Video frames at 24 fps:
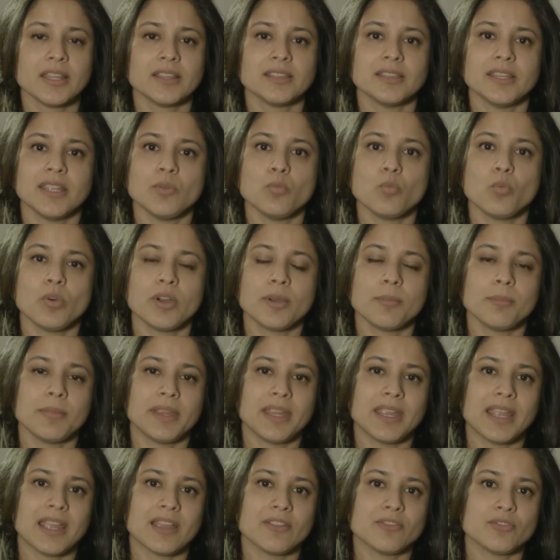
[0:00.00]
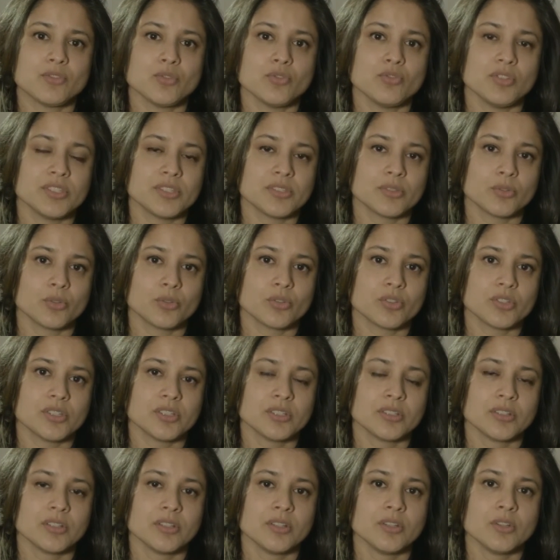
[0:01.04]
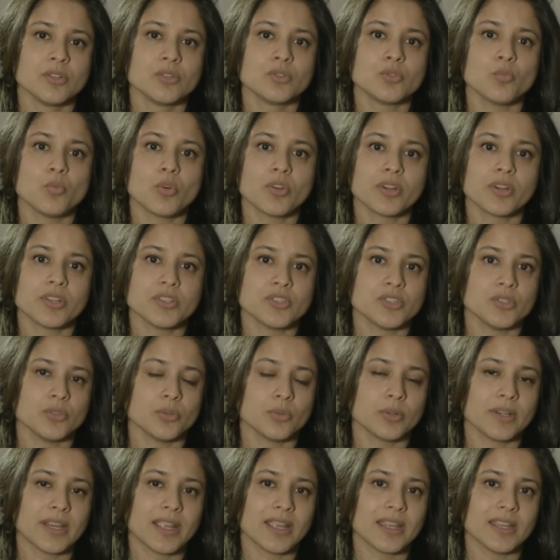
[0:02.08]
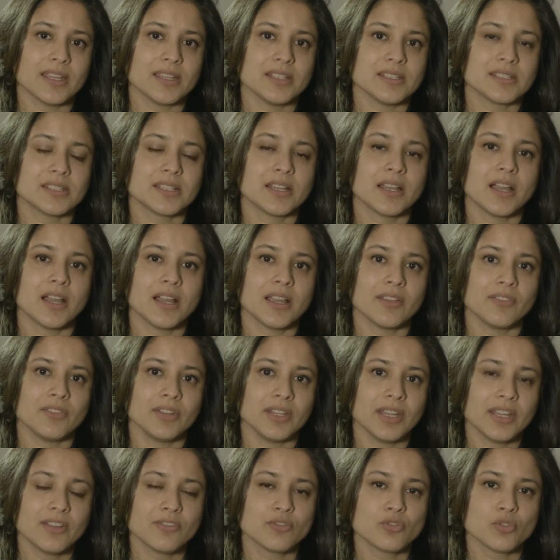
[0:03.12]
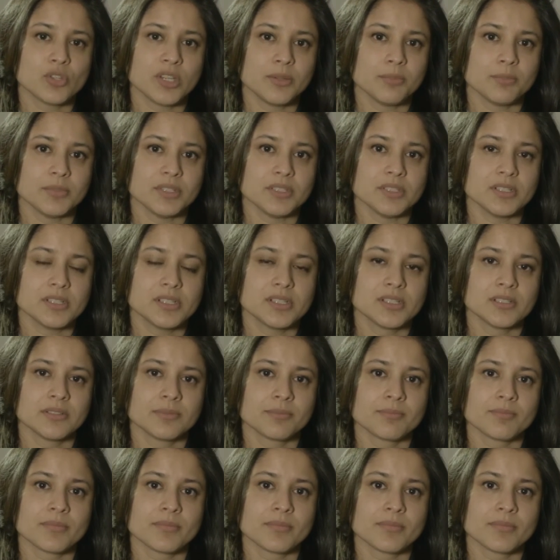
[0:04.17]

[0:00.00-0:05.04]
then one may have to resort to what is known as IVF treatment,